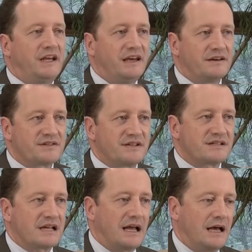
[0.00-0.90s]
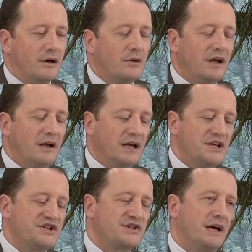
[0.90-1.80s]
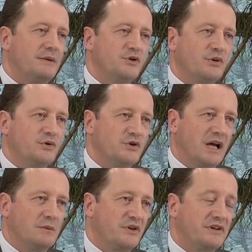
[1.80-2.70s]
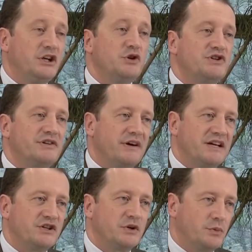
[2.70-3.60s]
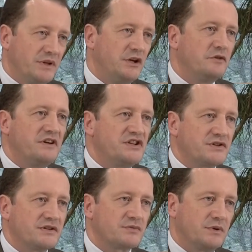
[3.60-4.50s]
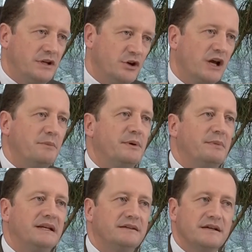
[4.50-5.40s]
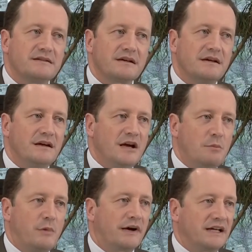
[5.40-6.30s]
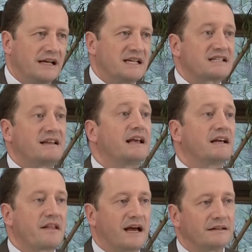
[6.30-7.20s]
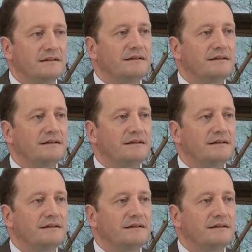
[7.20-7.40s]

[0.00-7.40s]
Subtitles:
the years is how each time you come with a new generation, with new features, with new capabilities, market has taken that,